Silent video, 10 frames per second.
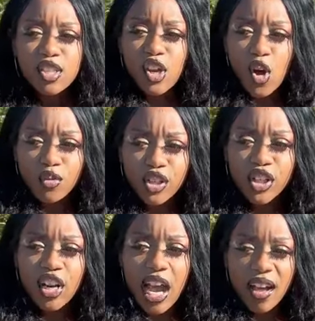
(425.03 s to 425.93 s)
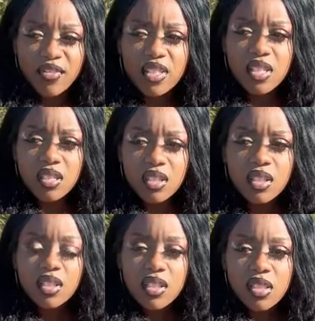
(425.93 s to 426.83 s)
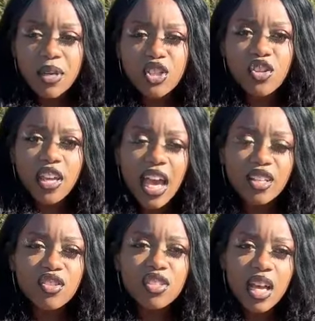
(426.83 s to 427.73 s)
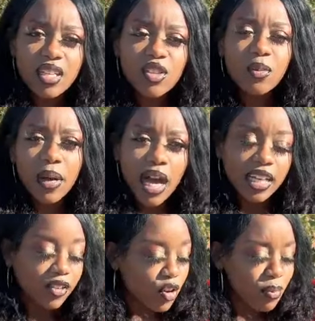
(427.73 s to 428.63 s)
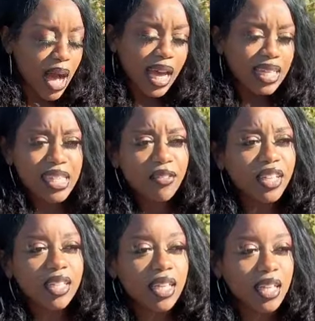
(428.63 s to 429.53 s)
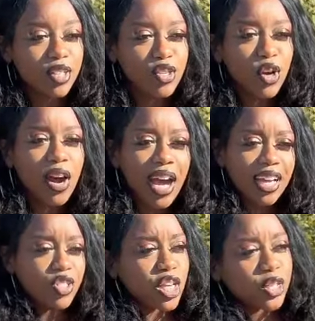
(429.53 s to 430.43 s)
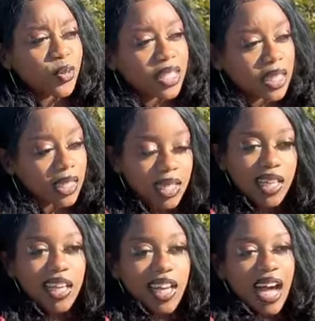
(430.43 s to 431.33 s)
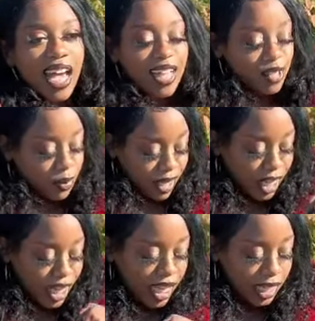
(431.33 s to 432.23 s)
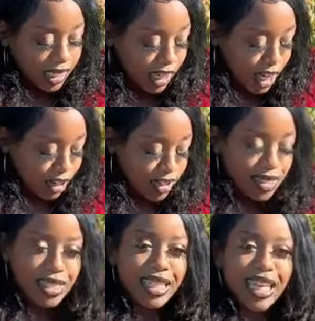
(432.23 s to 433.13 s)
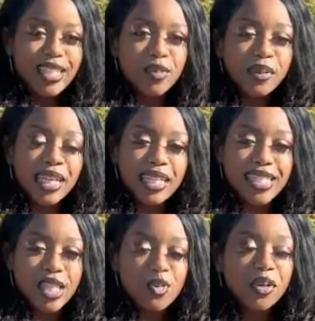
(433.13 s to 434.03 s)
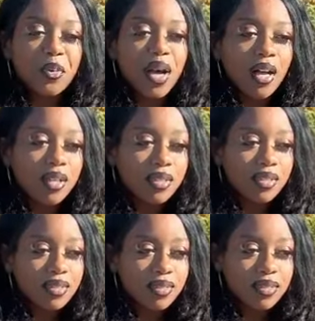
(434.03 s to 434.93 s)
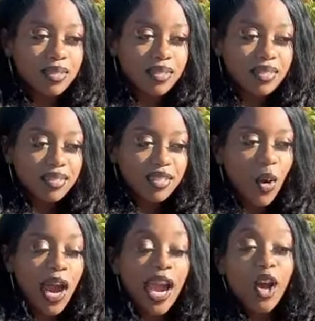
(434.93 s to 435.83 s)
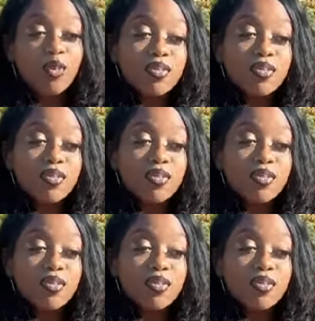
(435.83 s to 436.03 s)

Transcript: to hone their craft, to make sure they exercise their body, their minds, everything. So I genuinely, I had somebody good. You know, to lace me, teach me well or I hope